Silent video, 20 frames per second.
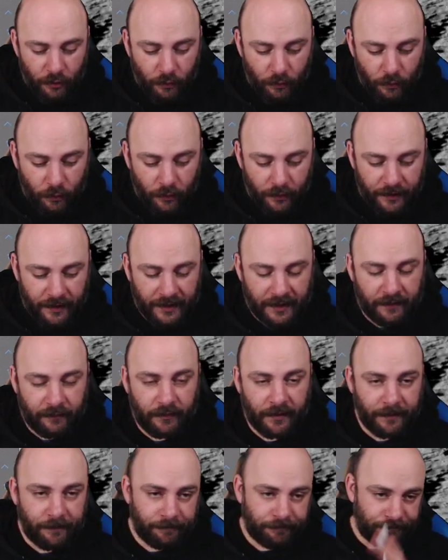or negative
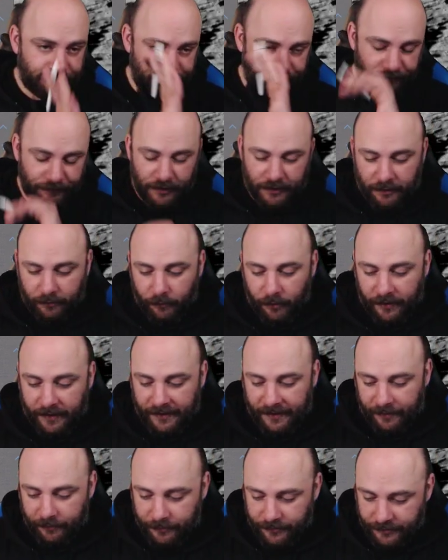1. You can work
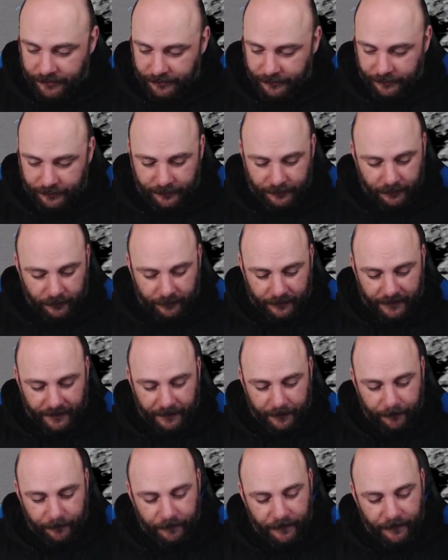it out. Okay.